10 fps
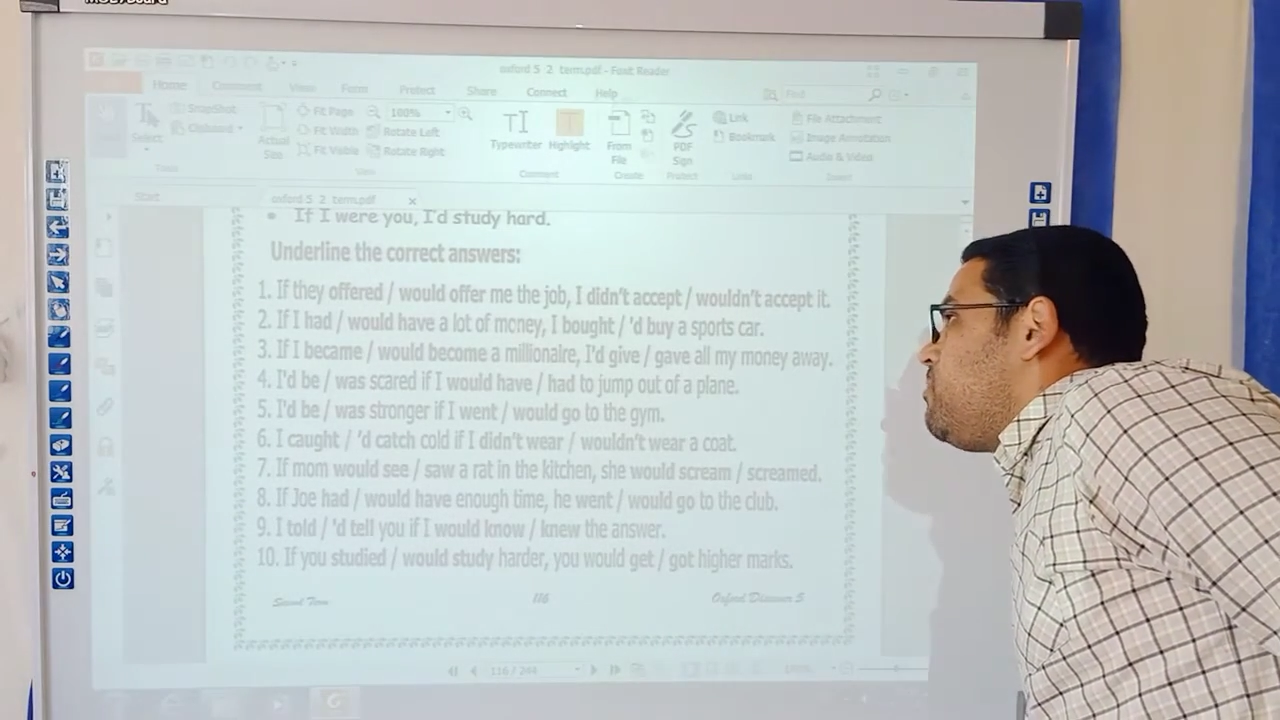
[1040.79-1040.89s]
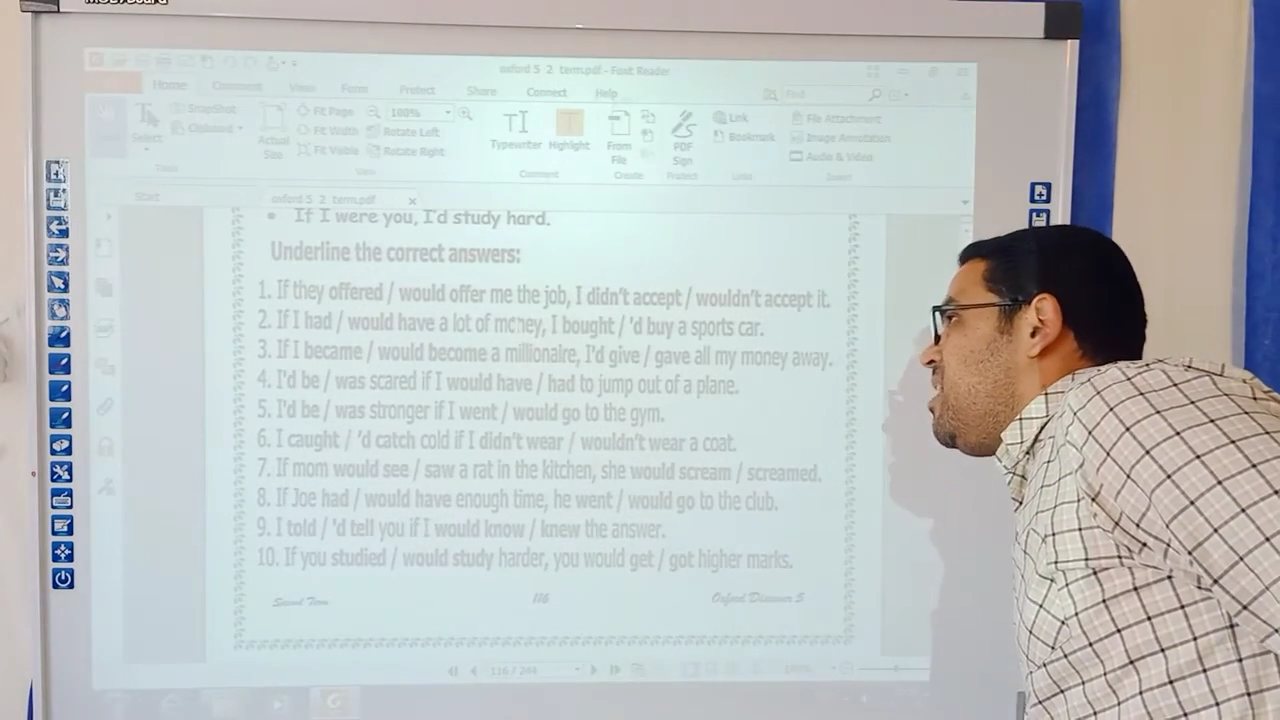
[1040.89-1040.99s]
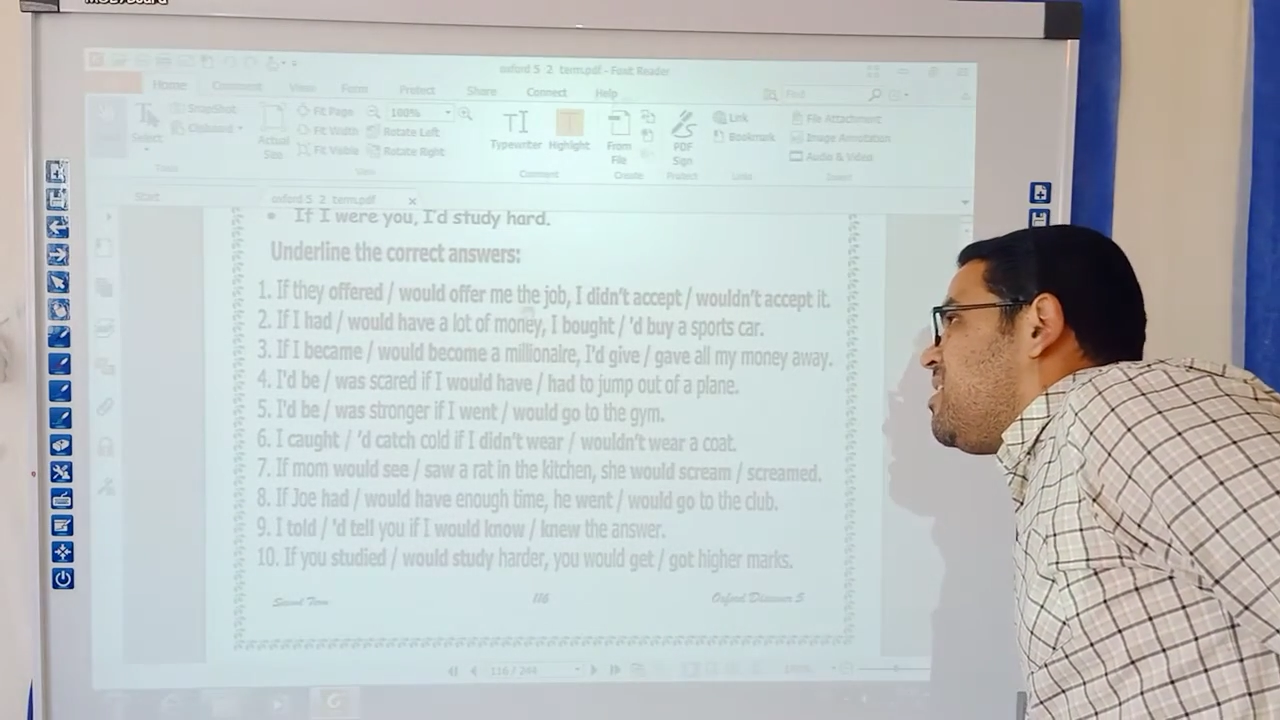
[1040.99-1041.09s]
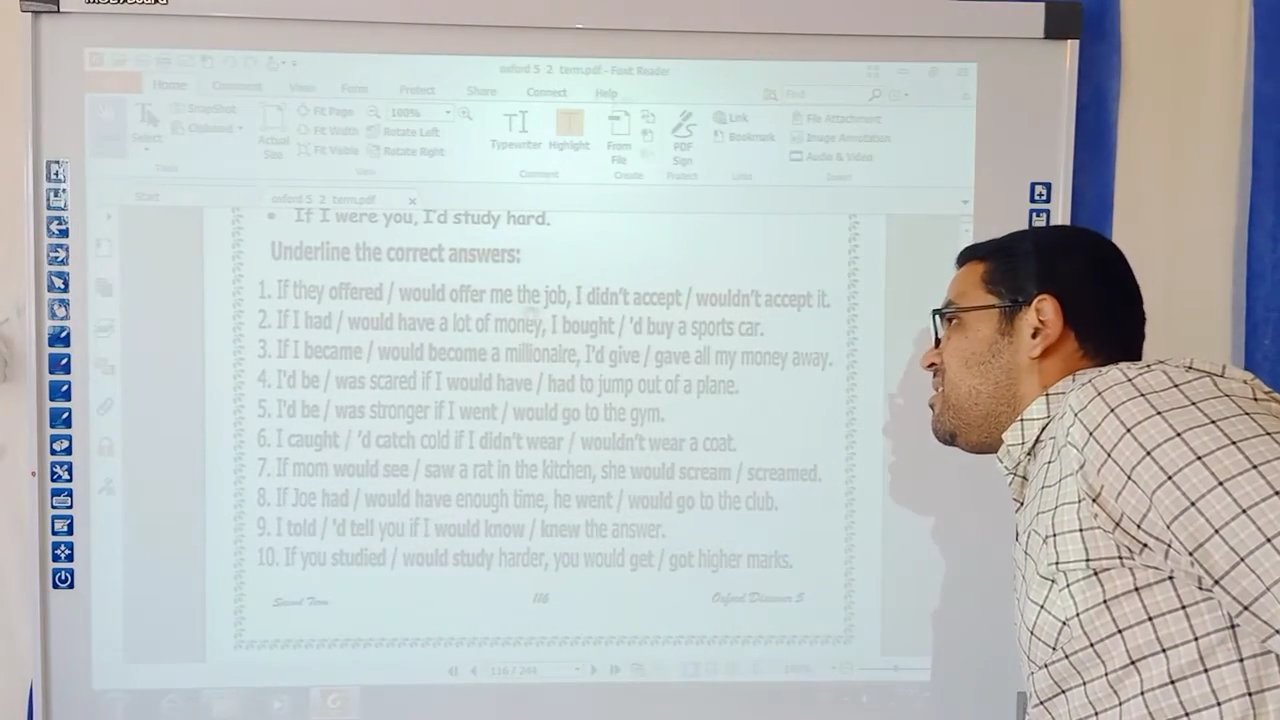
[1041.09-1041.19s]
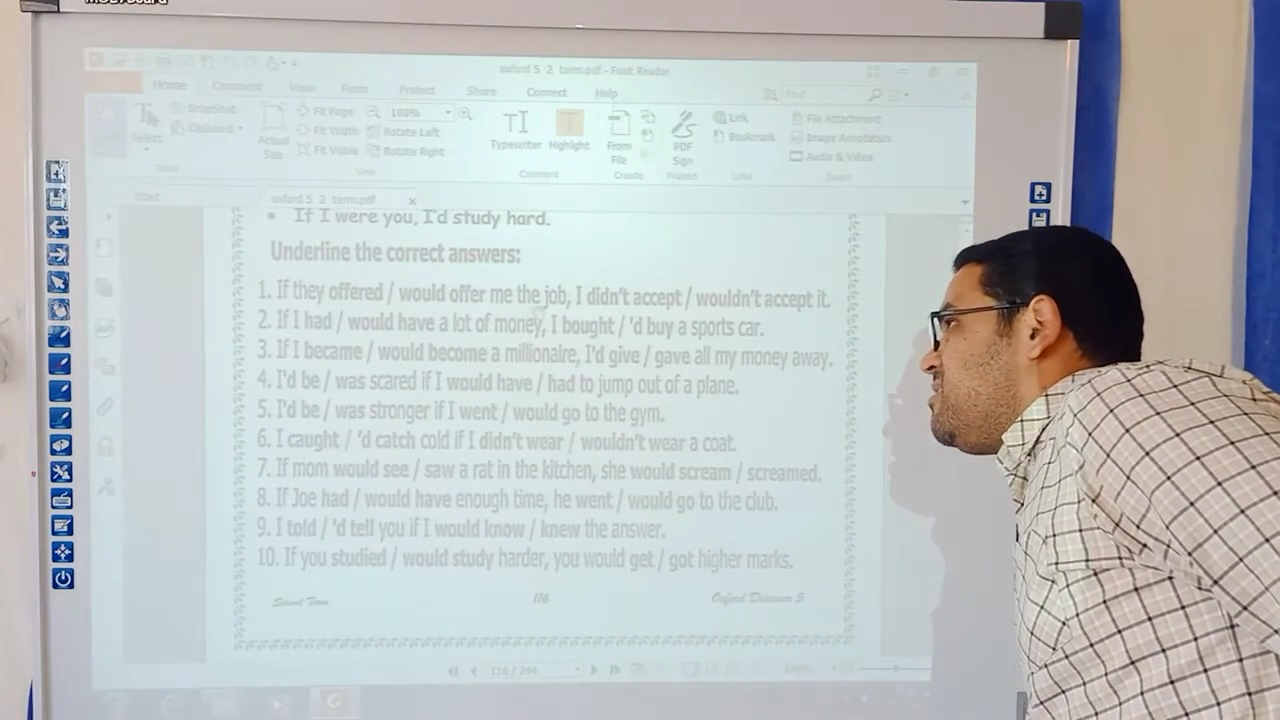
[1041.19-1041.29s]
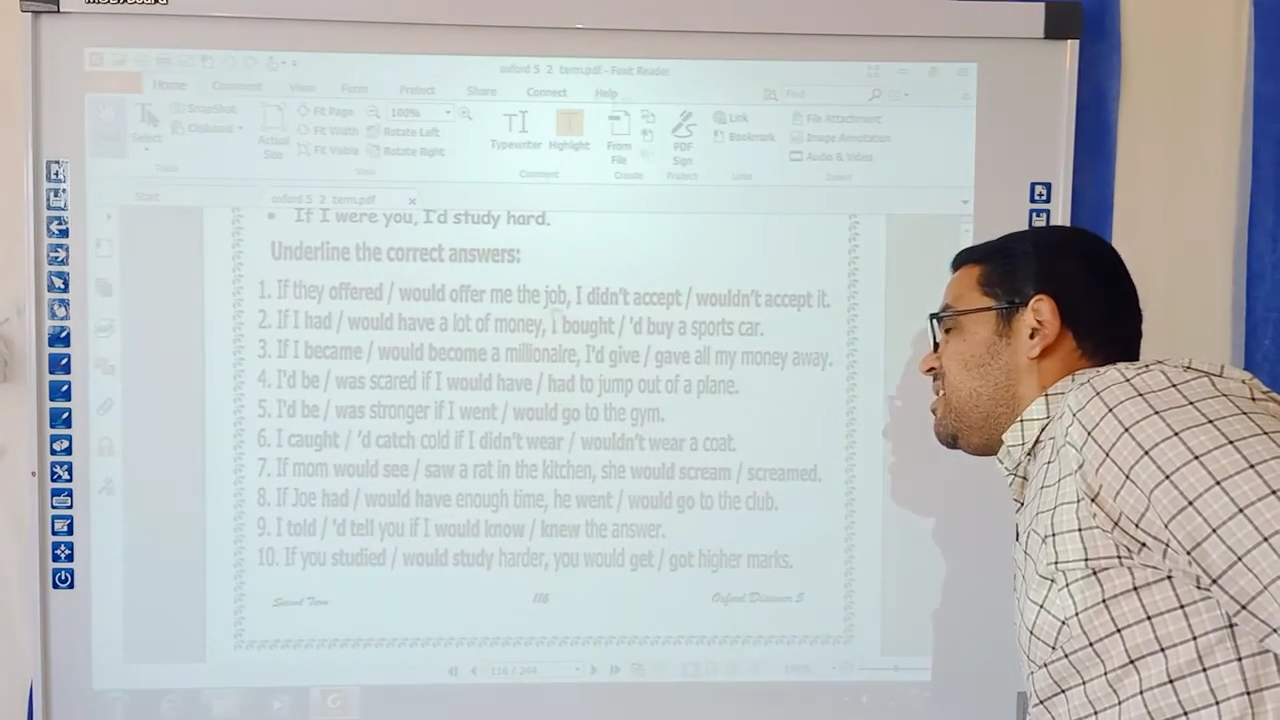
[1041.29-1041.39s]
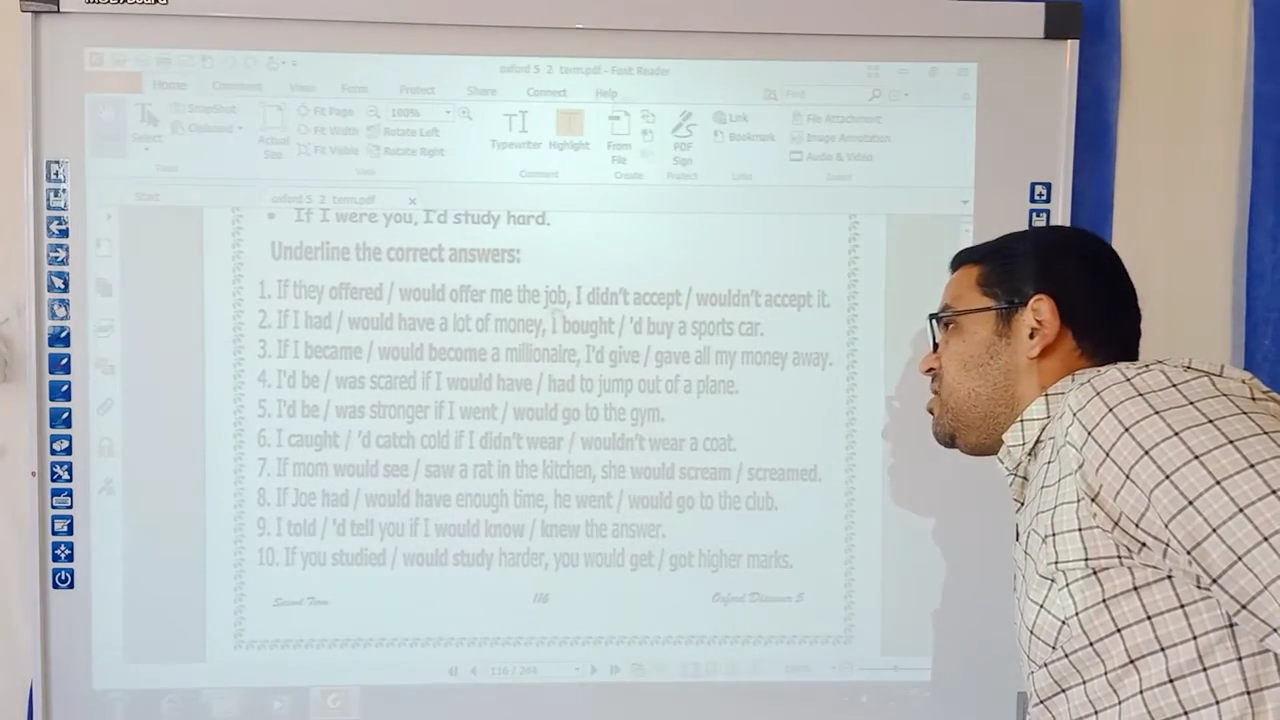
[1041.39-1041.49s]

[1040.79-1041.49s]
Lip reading: me the